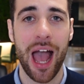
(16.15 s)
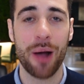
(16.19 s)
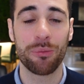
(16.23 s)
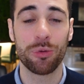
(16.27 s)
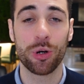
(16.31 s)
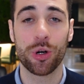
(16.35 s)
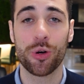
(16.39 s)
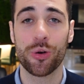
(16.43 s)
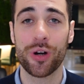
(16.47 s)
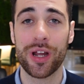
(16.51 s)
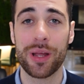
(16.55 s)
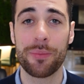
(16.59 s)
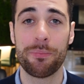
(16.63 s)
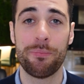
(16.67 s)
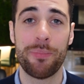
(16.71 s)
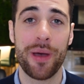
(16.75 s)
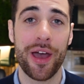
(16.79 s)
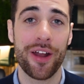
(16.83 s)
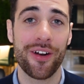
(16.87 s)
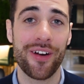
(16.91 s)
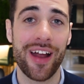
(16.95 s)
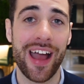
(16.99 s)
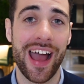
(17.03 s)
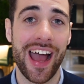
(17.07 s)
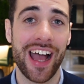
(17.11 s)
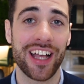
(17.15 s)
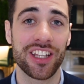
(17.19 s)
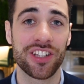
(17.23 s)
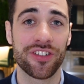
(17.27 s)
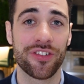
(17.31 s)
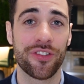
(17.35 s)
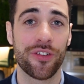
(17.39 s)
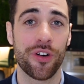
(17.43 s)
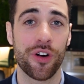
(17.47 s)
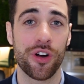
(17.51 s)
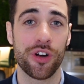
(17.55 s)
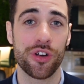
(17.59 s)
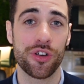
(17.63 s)
and will create better ads
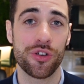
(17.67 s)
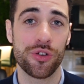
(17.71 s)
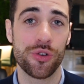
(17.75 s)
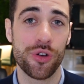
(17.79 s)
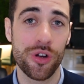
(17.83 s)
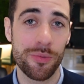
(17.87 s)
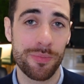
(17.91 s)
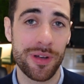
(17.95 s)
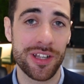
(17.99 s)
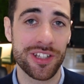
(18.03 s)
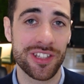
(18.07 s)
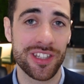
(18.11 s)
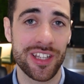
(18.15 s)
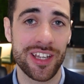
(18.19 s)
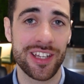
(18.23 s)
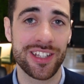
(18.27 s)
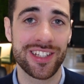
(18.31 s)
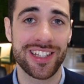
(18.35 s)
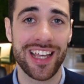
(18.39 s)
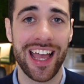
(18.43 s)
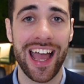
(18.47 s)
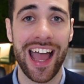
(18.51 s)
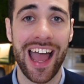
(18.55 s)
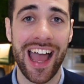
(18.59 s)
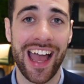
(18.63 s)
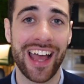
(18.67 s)
for your business